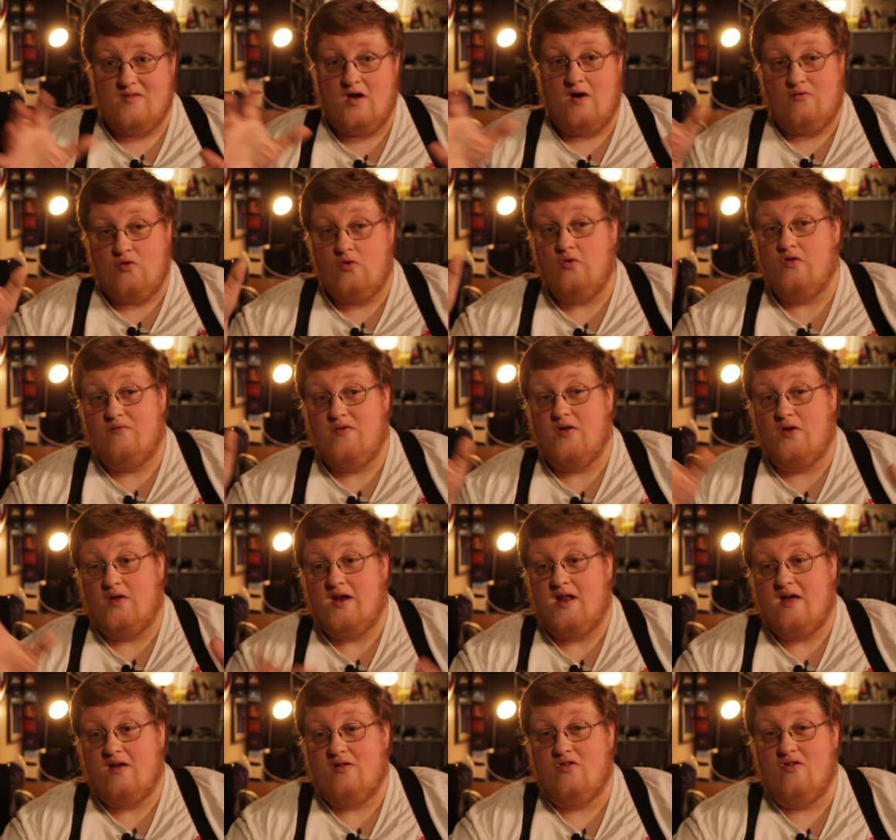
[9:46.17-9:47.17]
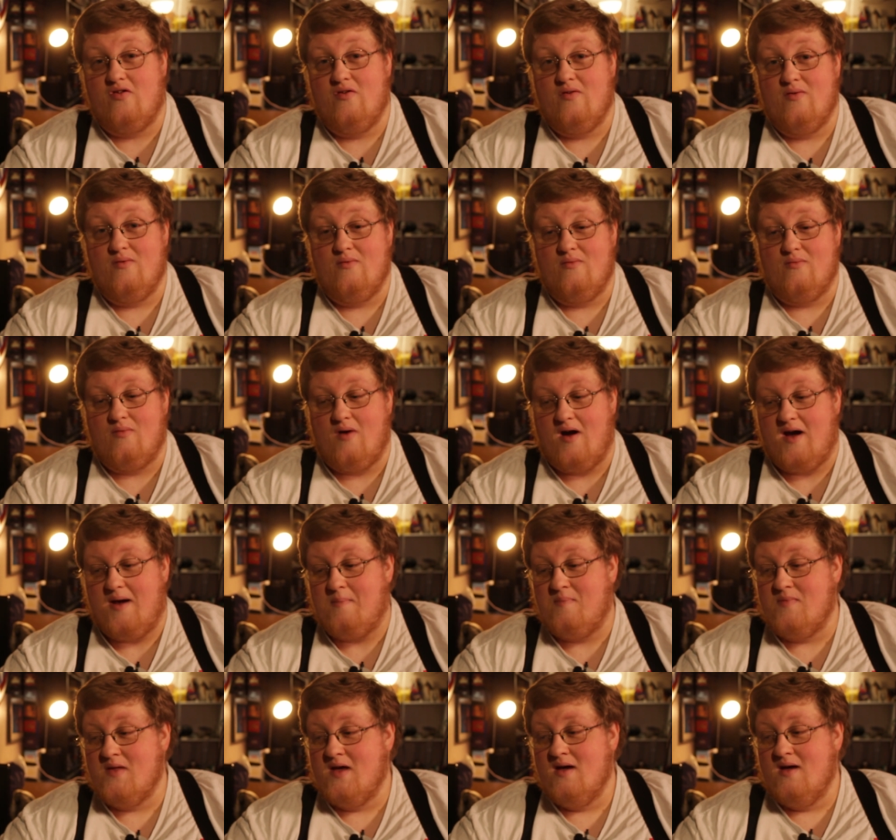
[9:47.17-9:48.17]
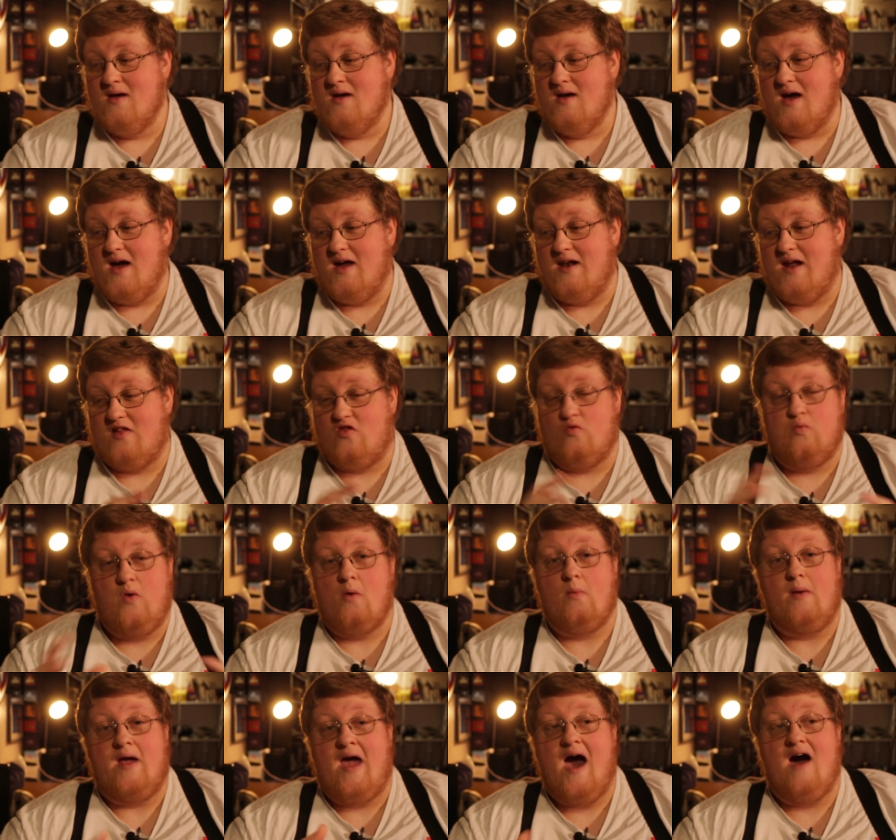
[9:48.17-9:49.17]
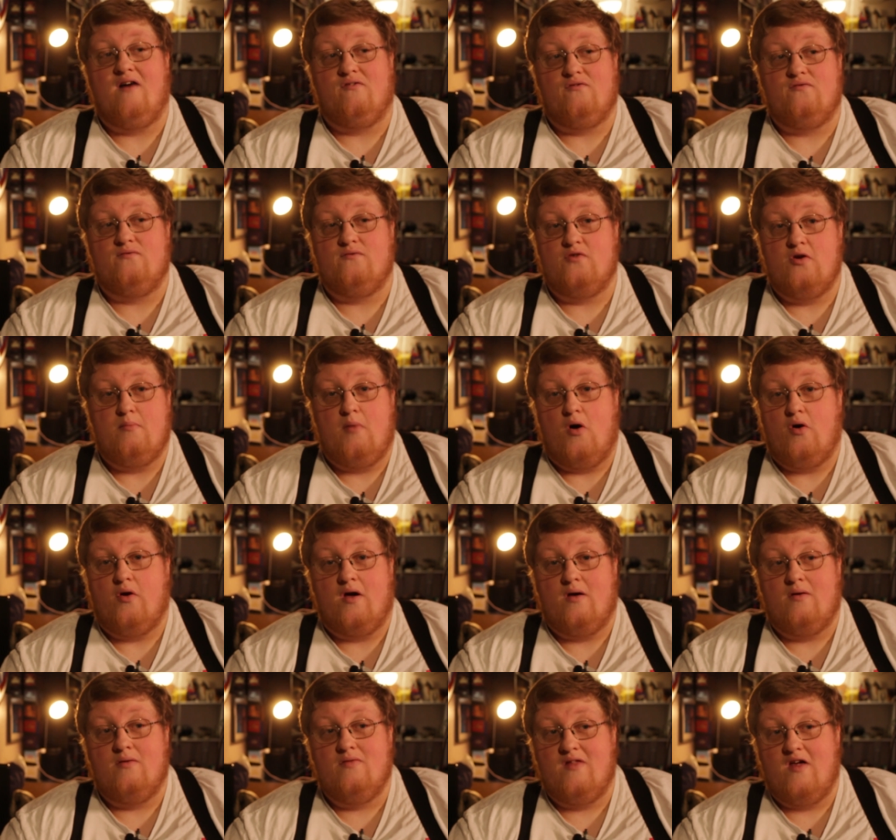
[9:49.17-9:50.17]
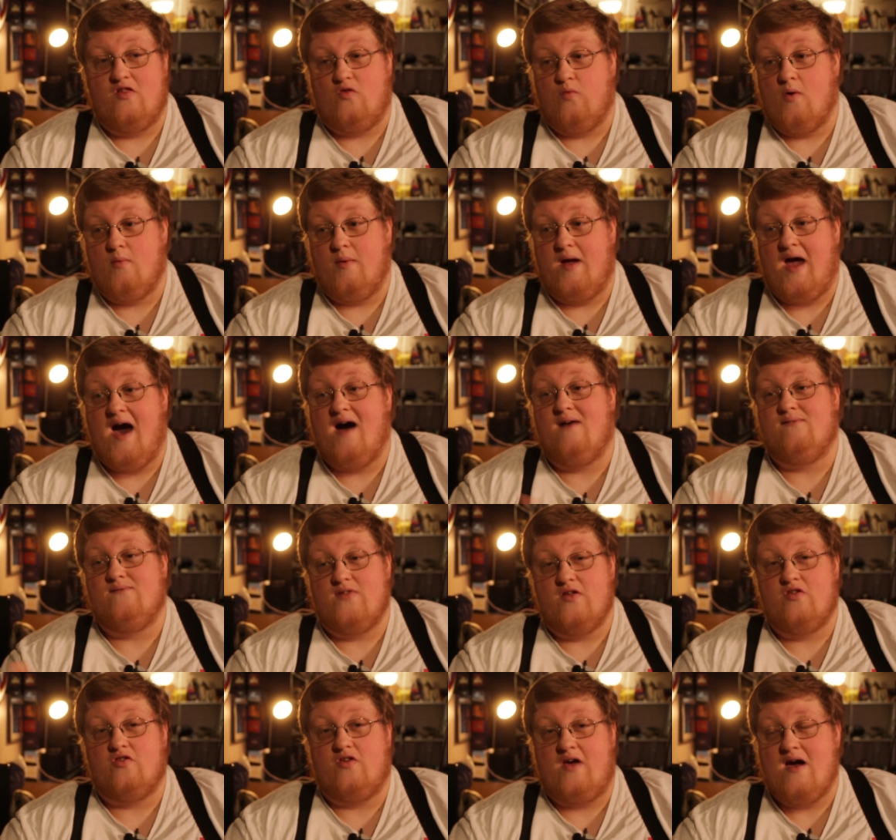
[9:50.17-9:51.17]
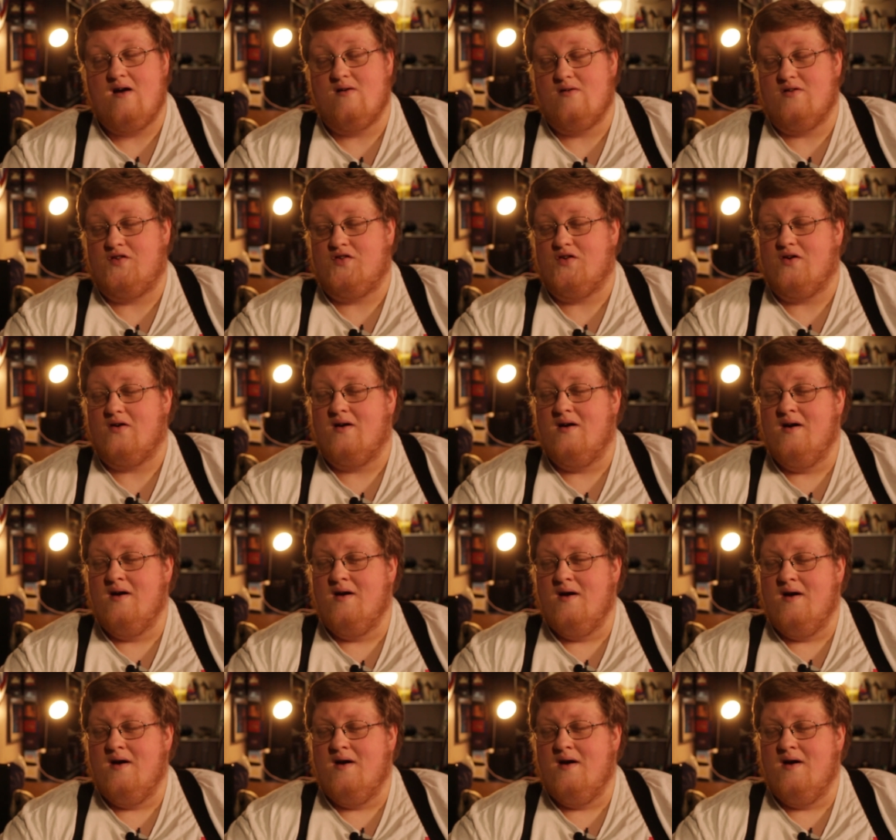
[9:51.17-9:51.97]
of who the villain is, right? And that's where we have Nimona. That's where we have this character.